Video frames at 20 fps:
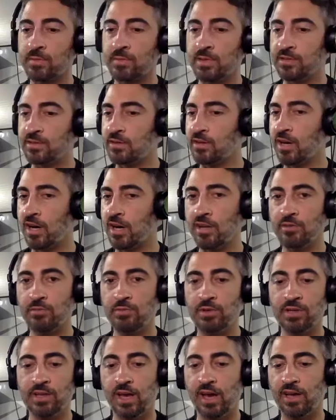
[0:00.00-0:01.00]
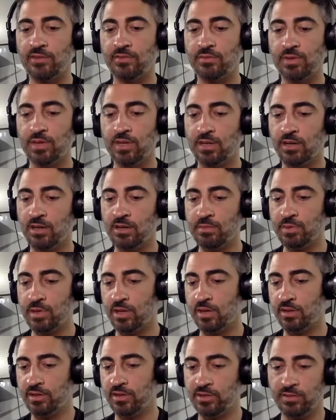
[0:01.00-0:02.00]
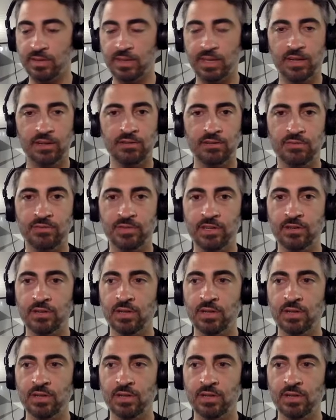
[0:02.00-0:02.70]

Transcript: with Mr. Hollywood last week. Hope y'all enjoyed that. Yeah,